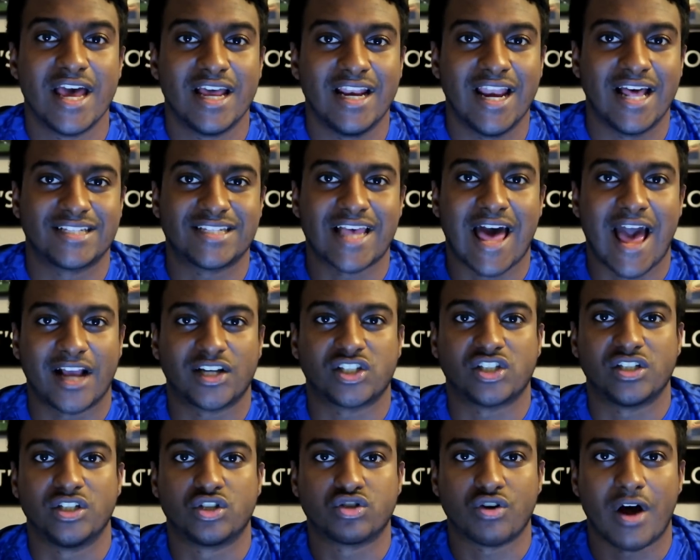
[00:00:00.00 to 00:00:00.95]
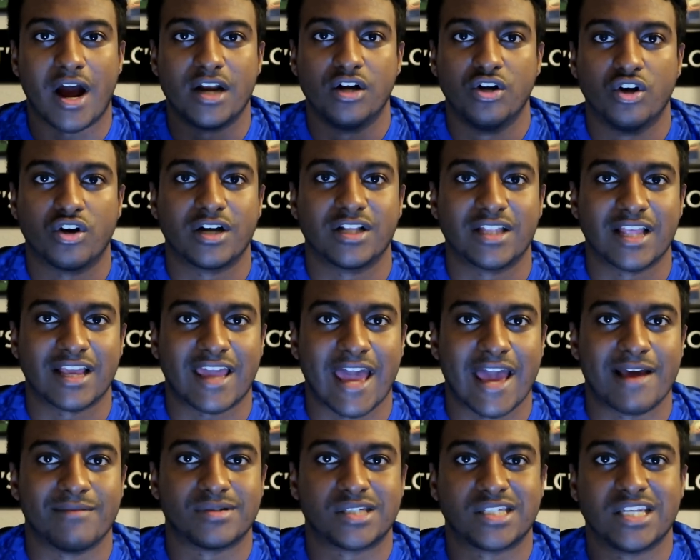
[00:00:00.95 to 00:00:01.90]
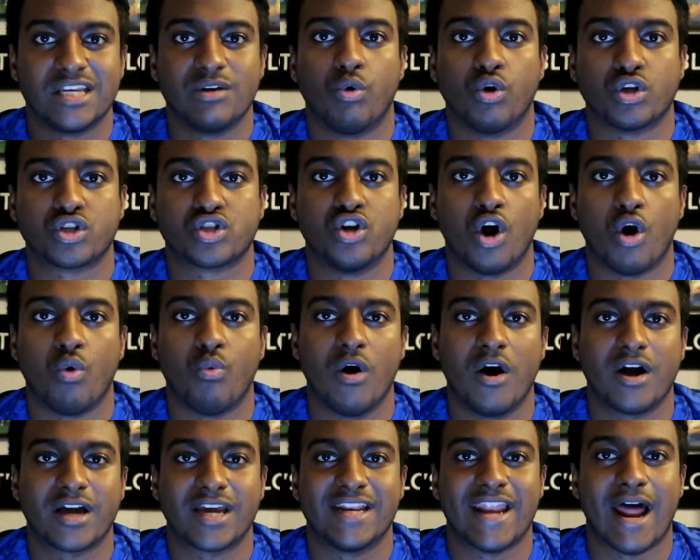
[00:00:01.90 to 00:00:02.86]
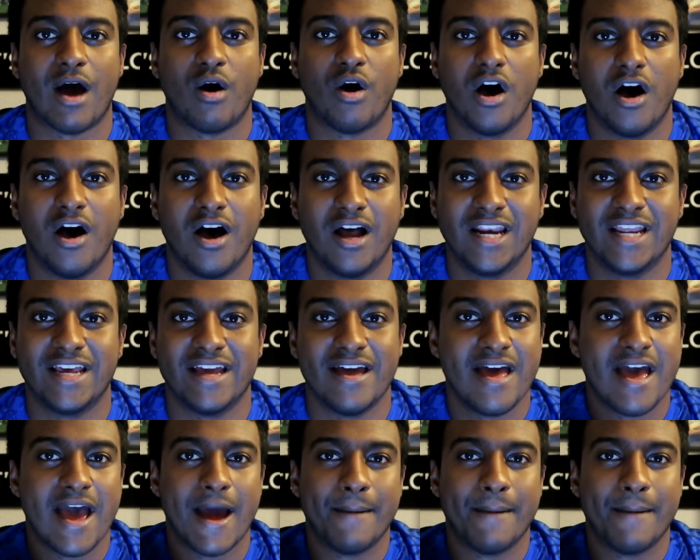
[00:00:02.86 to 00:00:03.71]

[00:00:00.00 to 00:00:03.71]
Let's actually try and look at the game, see what's not working out early,